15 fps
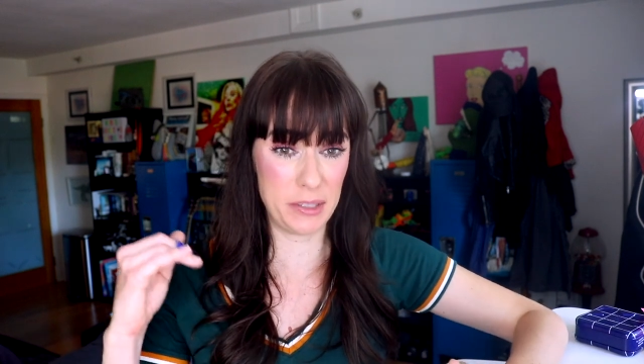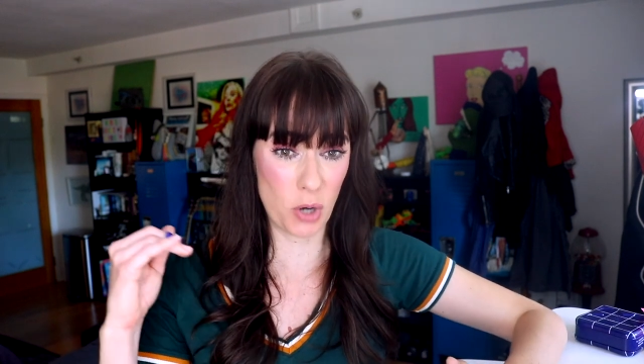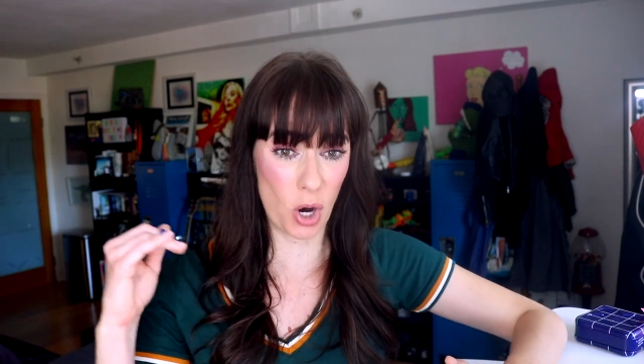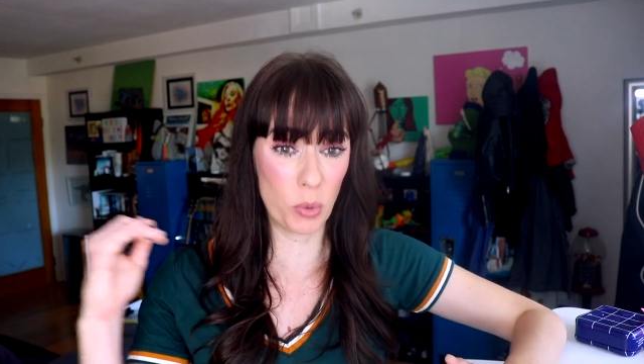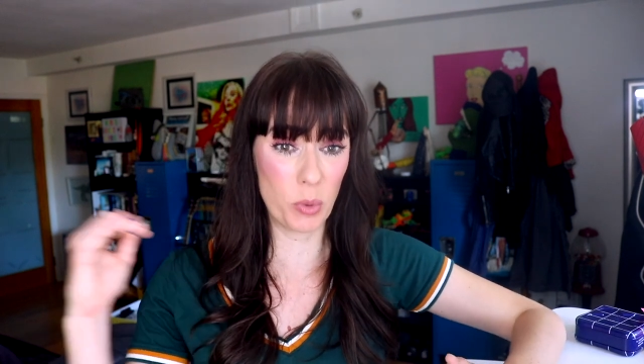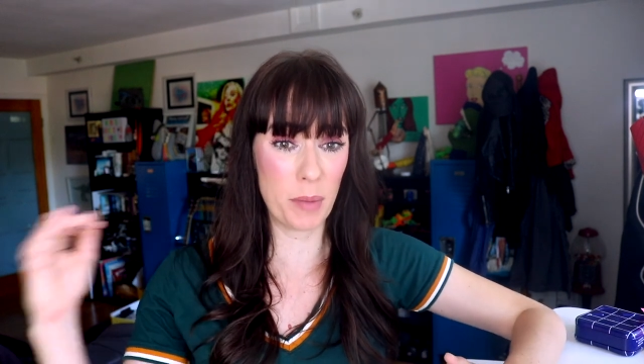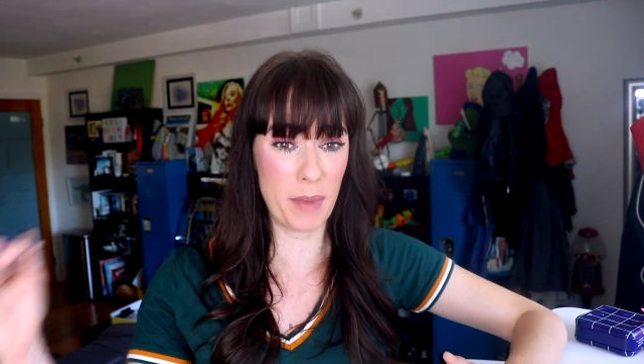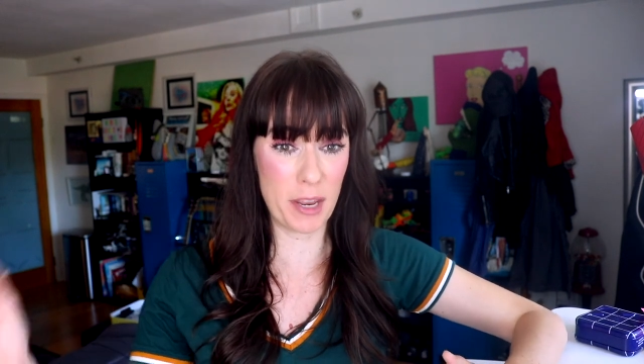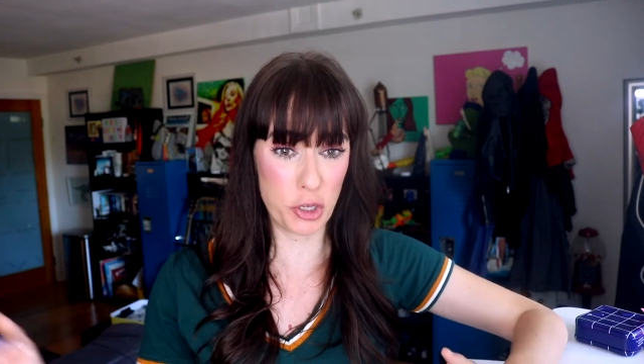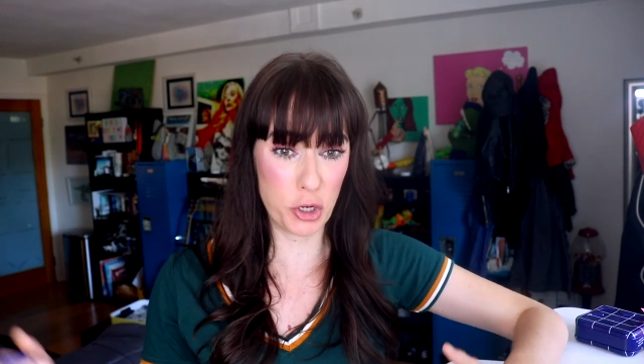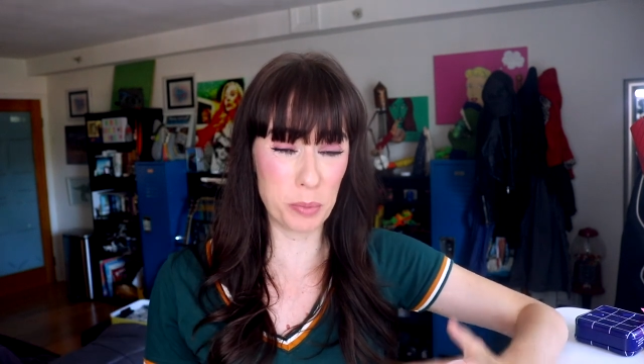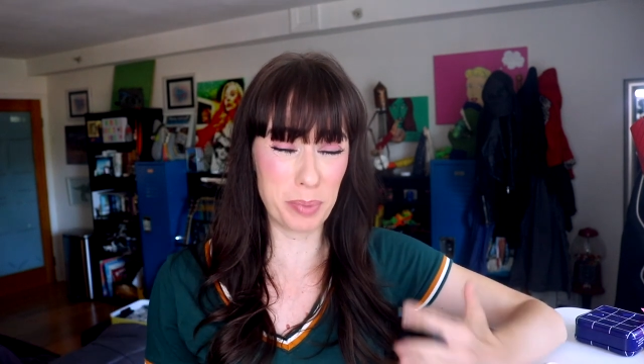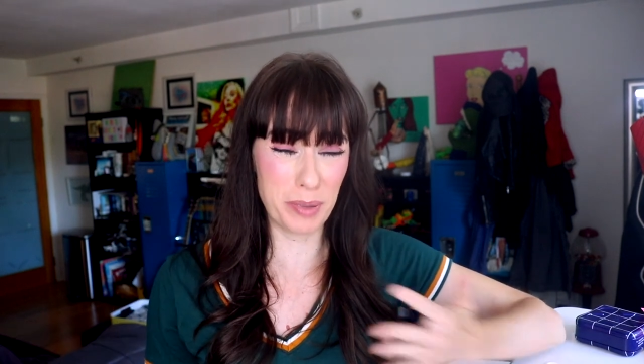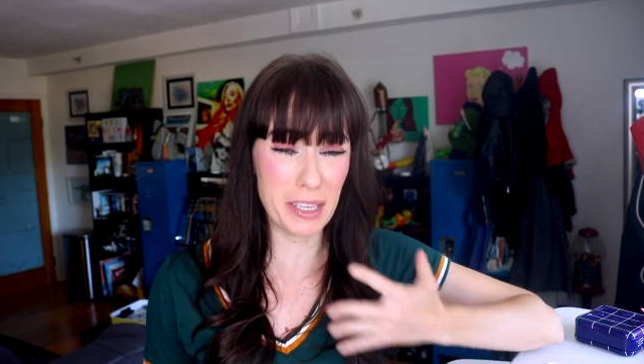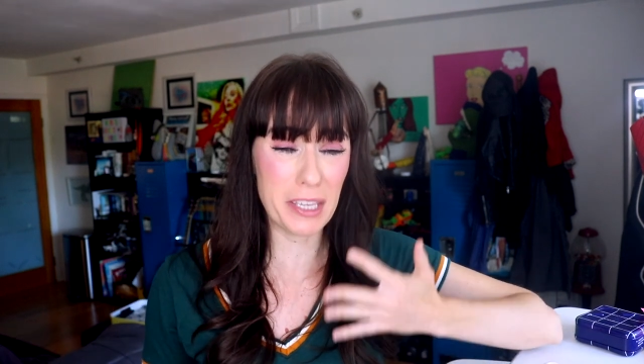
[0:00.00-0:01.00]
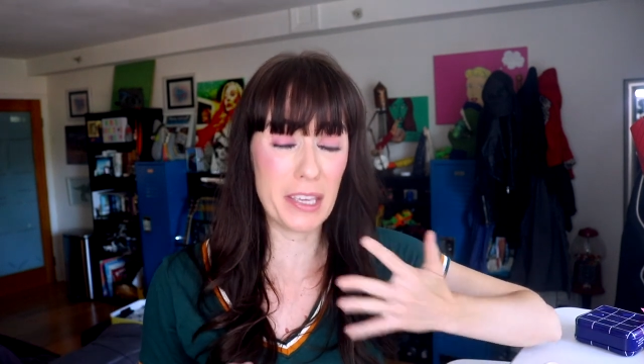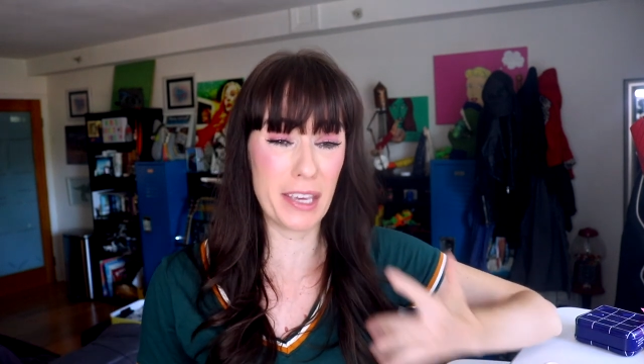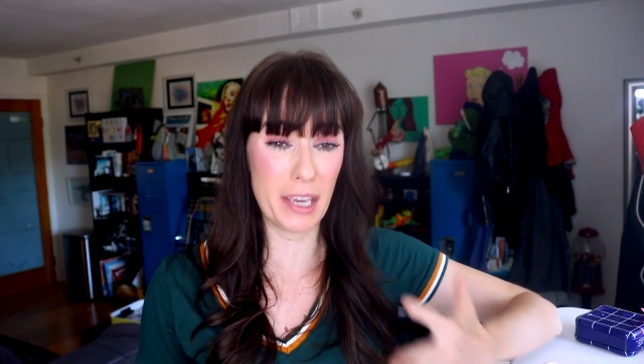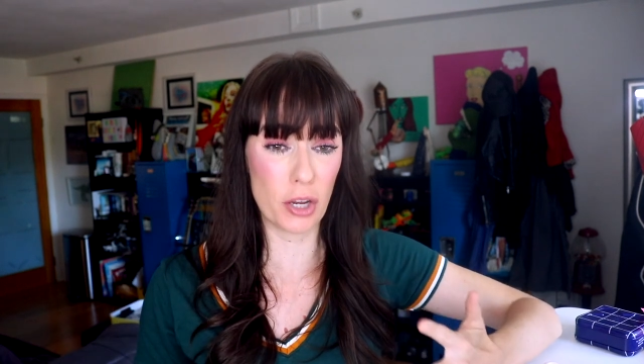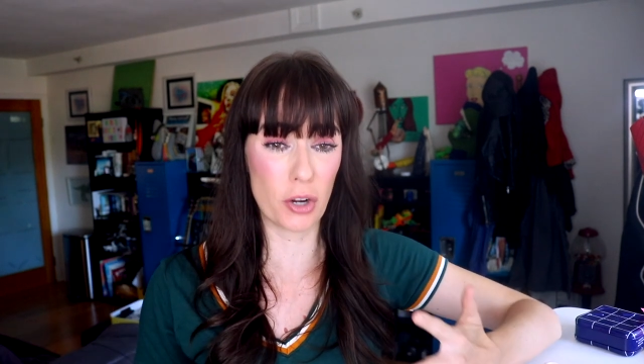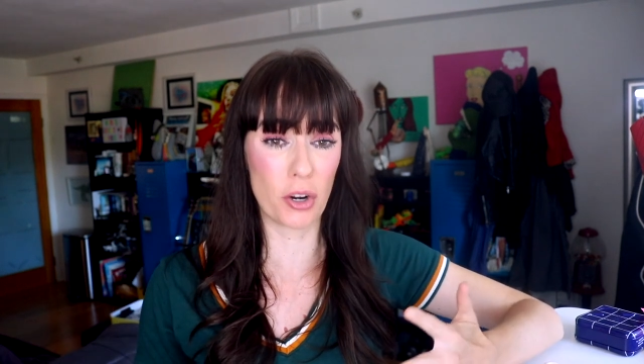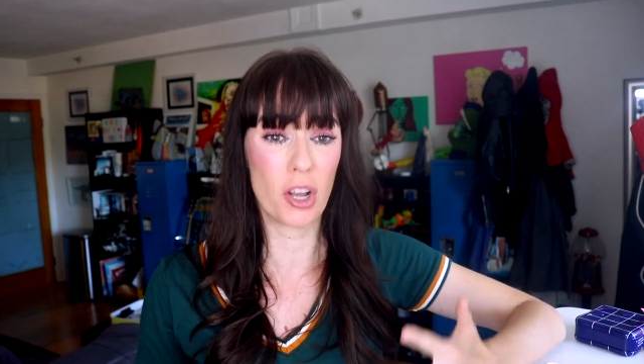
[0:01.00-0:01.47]
Are we meant to be
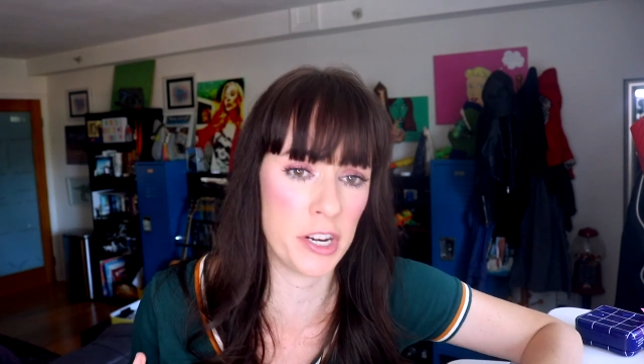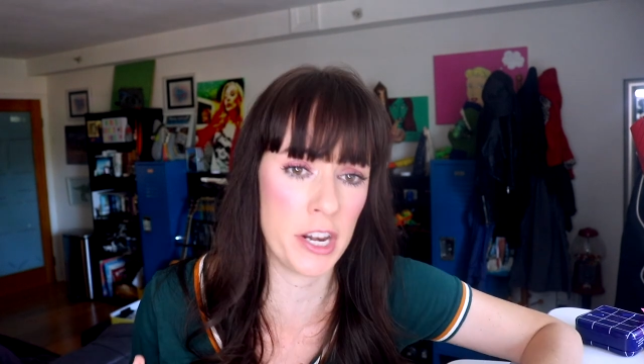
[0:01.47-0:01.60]
here?